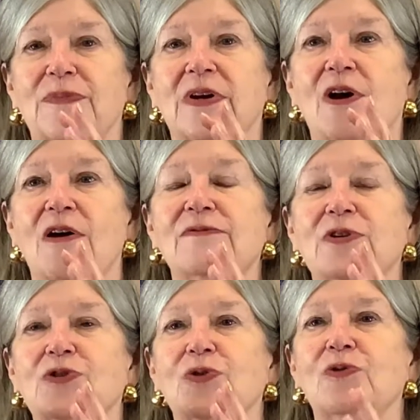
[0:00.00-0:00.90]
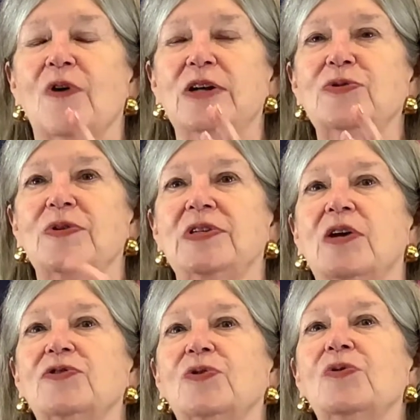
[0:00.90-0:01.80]
the convent school, graduates high
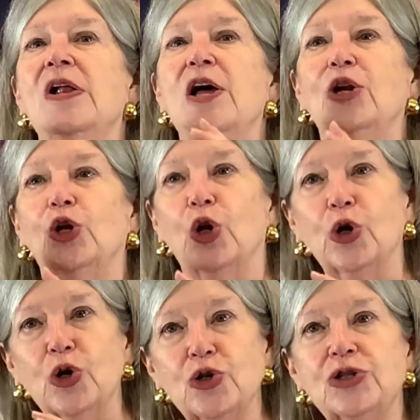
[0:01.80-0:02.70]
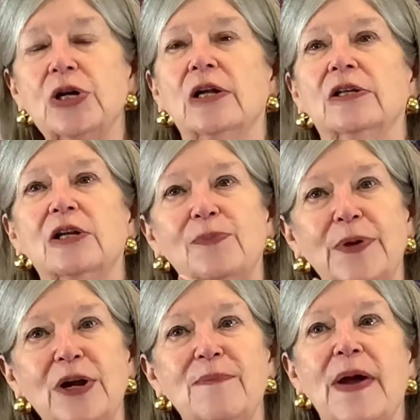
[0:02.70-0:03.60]
school, learns a little
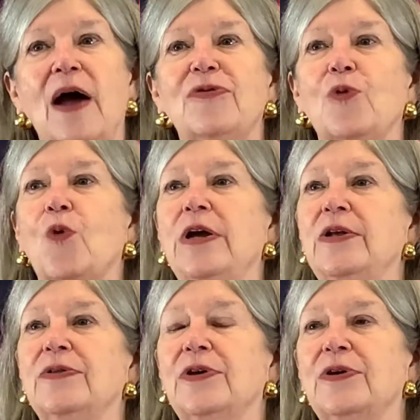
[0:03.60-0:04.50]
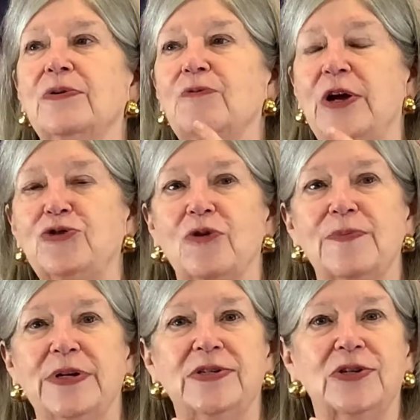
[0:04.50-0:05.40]
bit about the restaurant
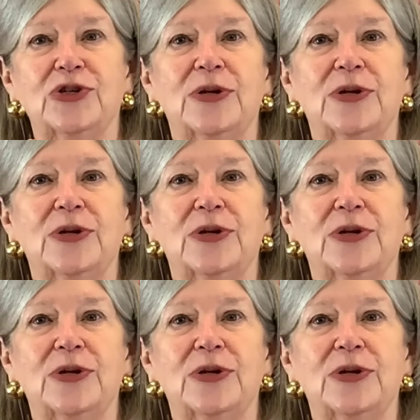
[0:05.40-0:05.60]
business.